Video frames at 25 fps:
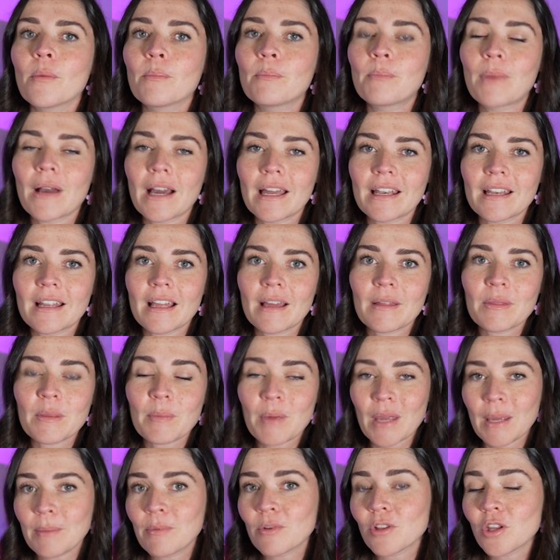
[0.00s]
But the
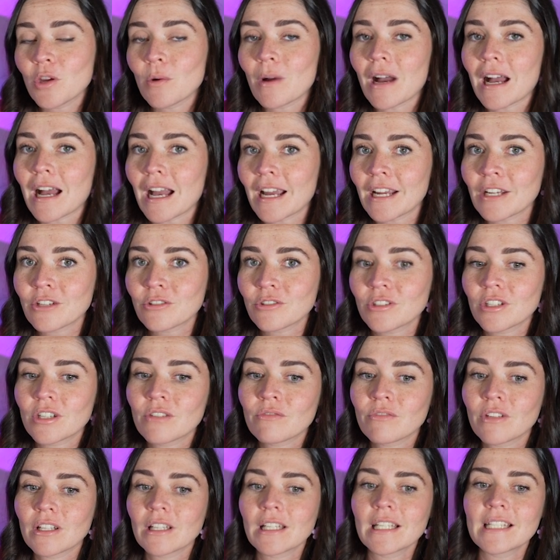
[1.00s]
people who are interested
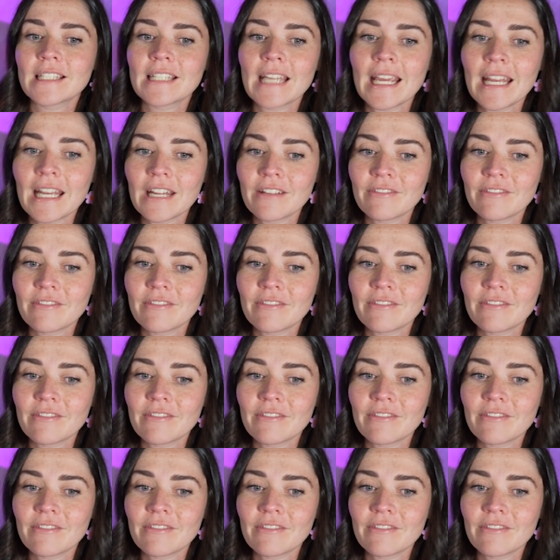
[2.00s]
in real estate,